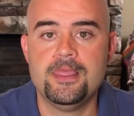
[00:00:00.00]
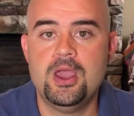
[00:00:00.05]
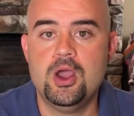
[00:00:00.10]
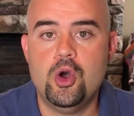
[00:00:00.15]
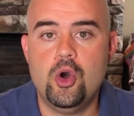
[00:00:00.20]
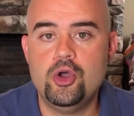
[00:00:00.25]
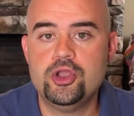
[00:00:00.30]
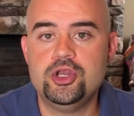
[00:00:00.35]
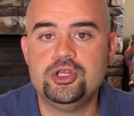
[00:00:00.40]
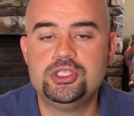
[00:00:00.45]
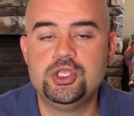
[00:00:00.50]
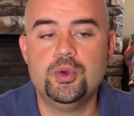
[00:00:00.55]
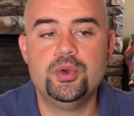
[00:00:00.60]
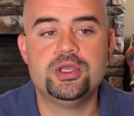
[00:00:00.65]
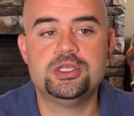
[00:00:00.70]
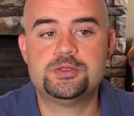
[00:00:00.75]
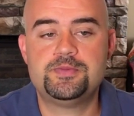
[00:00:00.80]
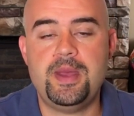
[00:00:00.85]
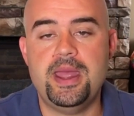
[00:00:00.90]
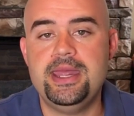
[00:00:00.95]
all you're doing
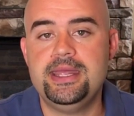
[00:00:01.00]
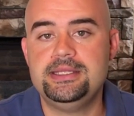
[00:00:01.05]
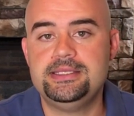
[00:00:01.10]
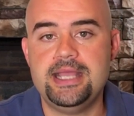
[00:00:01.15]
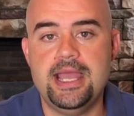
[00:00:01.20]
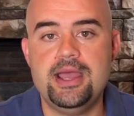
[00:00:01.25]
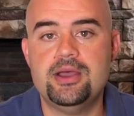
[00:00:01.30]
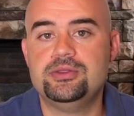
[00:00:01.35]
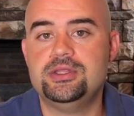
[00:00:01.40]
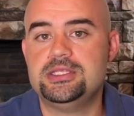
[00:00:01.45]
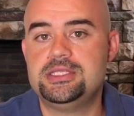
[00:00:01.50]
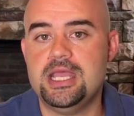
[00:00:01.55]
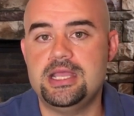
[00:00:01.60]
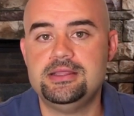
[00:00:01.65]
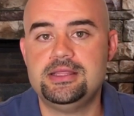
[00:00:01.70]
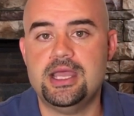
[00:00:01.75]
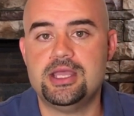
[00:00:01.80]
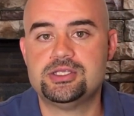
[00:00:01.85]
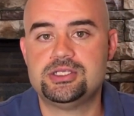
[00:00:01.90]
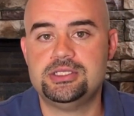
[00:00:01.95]
is paying down the
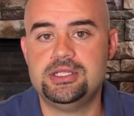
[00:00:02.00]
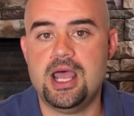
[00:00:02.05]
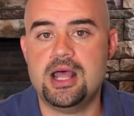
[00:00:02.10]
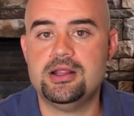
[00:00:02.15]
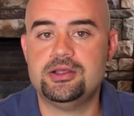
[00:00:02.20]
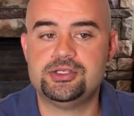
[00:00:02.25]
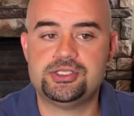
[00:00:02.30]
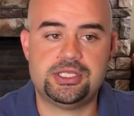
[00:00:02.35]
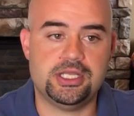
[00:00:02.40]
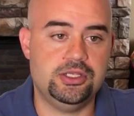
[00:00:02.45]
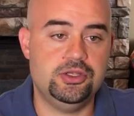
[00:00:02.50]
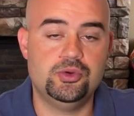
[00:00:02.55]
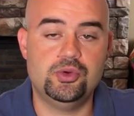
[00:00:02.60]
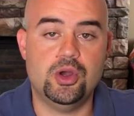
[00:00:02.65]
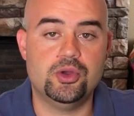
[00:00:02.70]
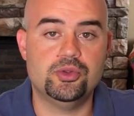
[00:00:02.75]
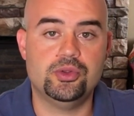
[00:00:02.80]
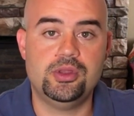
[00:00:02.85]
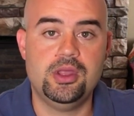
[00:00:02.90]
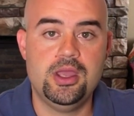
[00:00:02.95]
$10,000 that you
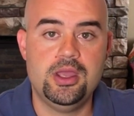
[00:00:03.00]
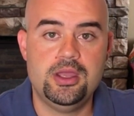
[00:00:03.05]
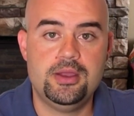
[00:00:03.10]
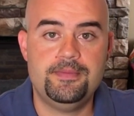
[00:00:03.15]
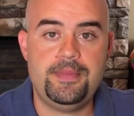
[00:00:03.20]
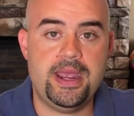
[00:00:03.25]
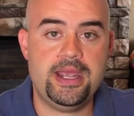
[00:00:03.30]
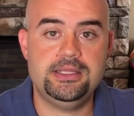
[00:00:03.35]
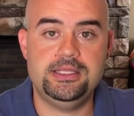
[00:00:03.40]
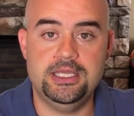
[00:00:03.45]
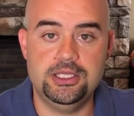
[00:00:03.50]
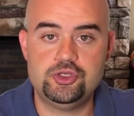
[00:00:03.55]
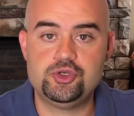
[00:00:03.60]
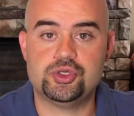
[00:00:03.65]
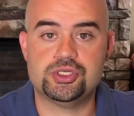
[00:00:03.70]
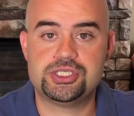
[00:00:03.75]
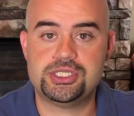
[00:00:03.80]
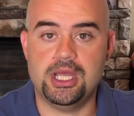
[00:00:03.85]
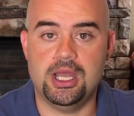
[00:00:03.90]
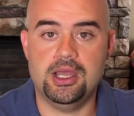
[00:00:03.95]
don't pay any
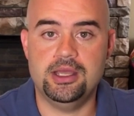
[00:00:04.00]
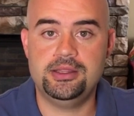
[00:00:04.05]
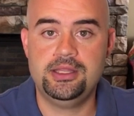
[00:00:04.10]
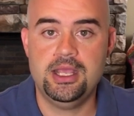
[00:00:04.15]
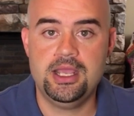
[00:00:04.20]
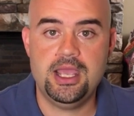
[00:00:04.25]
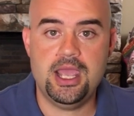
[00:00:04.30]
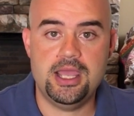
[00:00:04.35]
interest on,